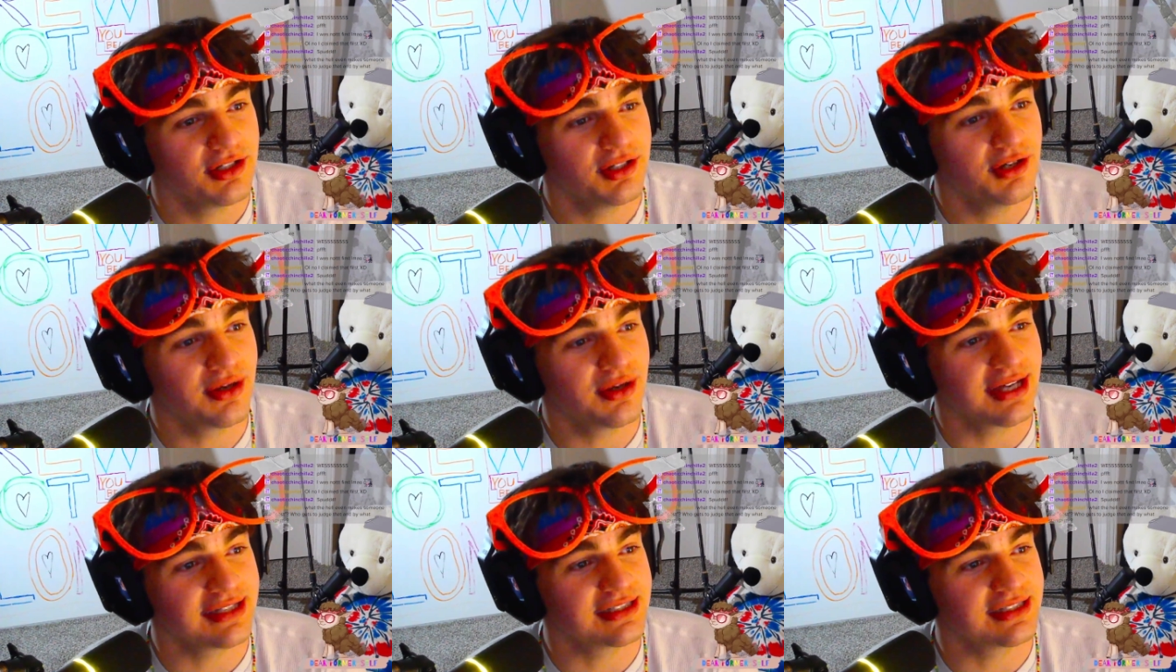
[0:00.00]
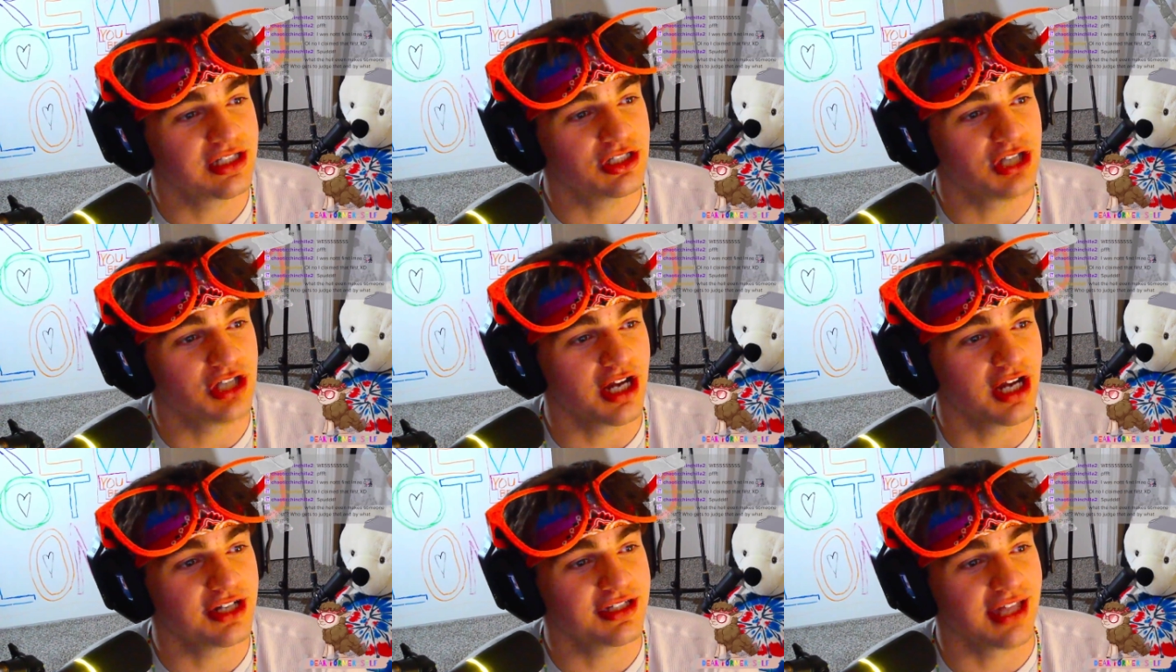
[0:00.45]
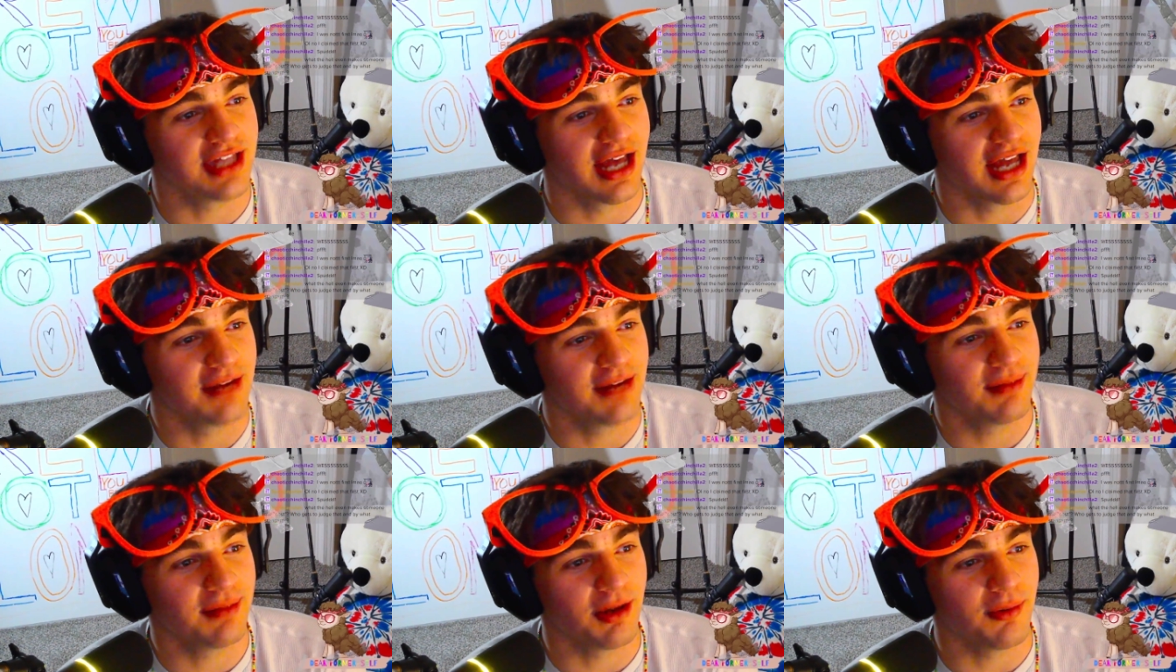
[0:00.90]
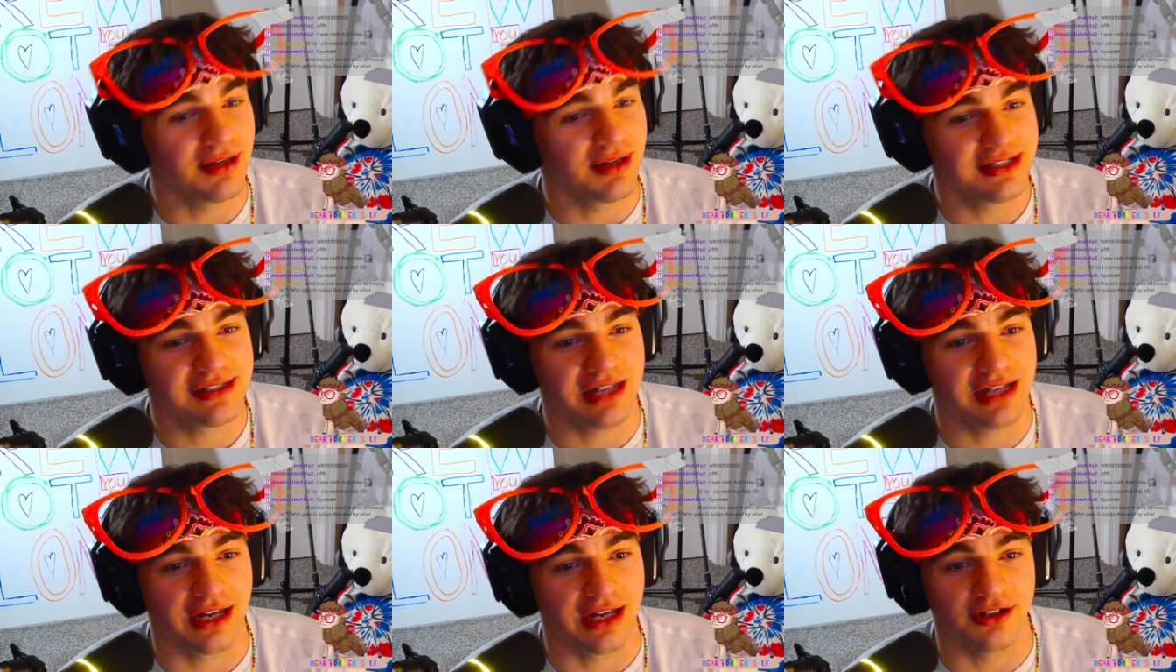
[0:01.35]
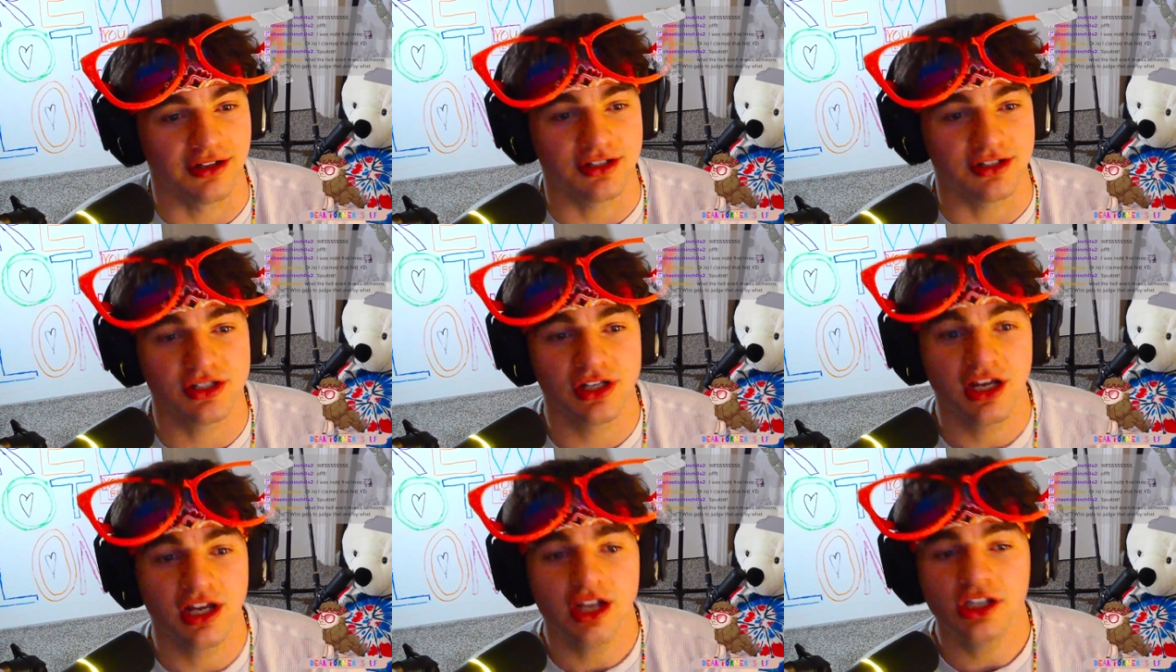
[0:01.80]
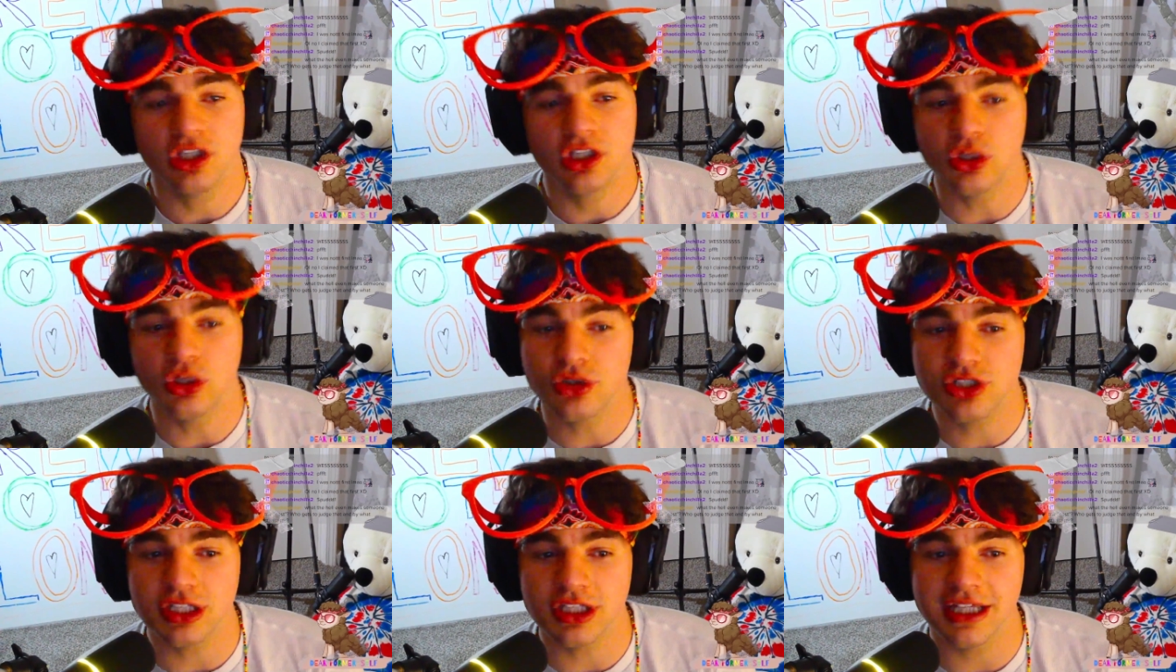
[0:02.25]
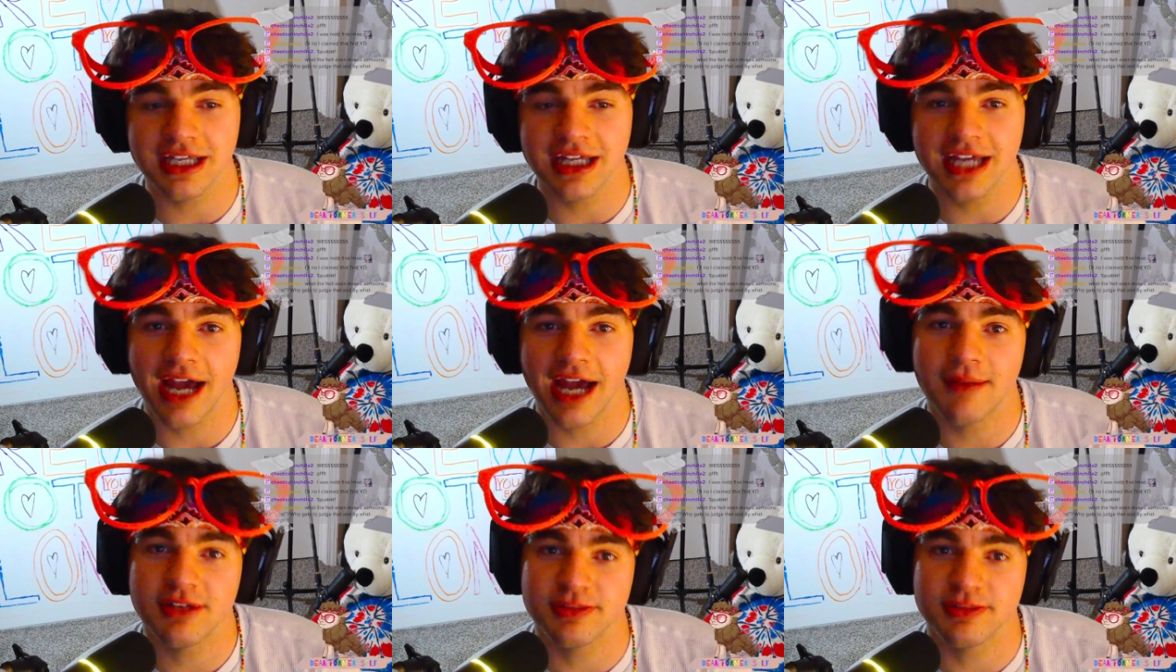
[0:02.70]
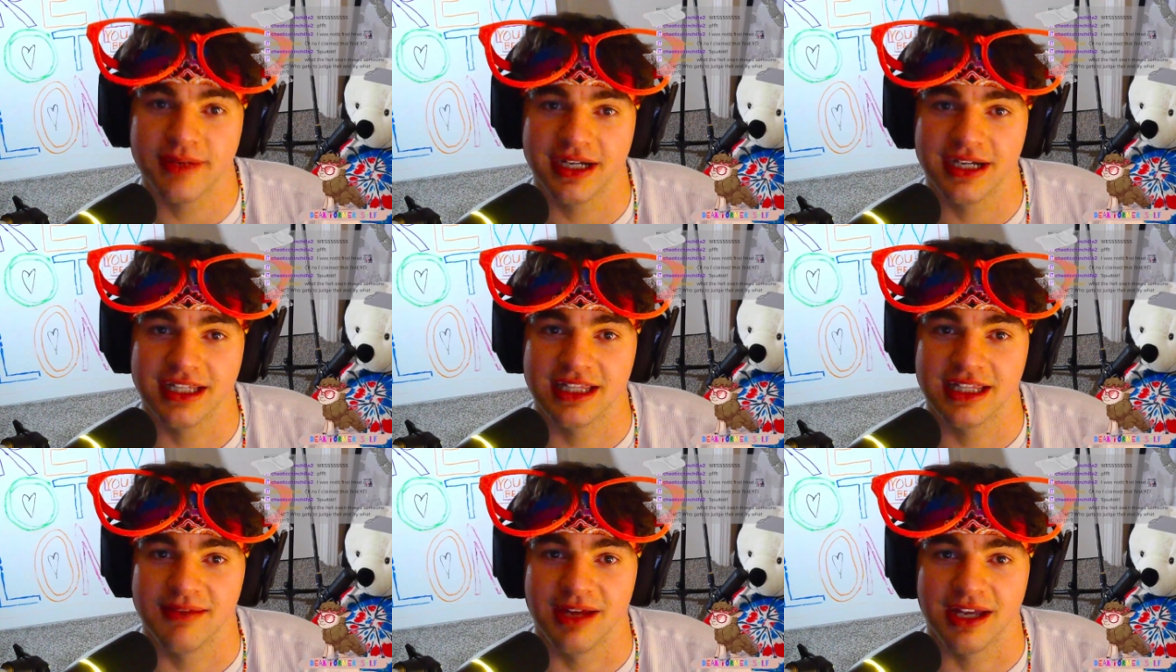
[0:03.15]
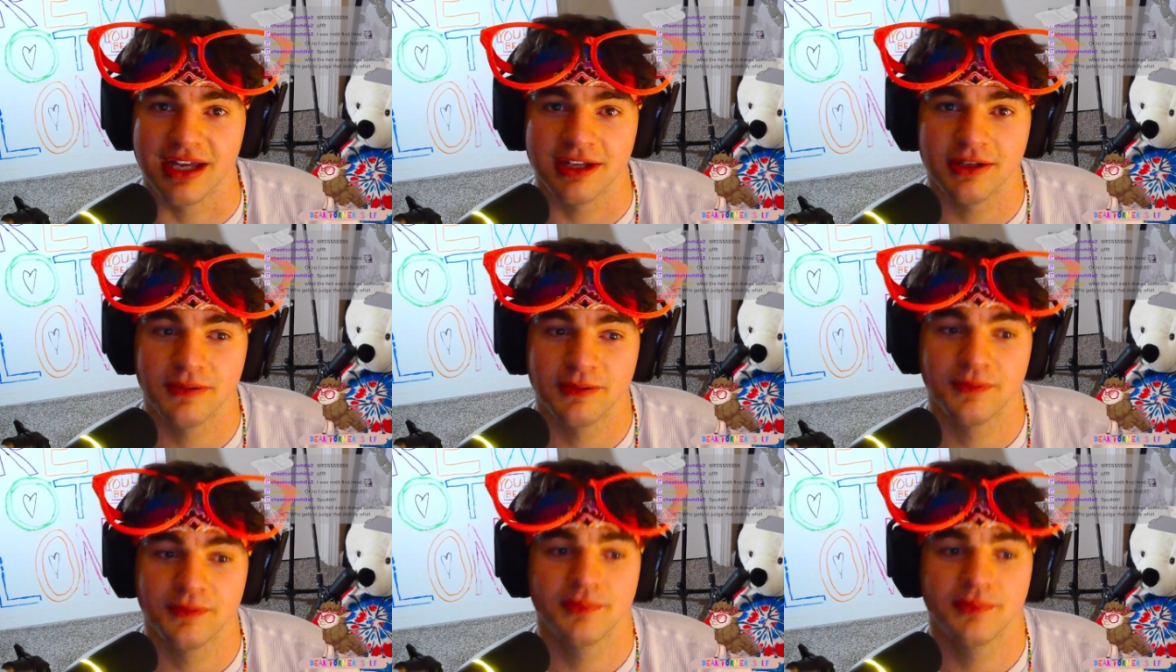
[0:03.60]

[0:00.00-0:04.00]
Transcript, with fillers: Who gets to judge that and by what standards? Usually how much money they make.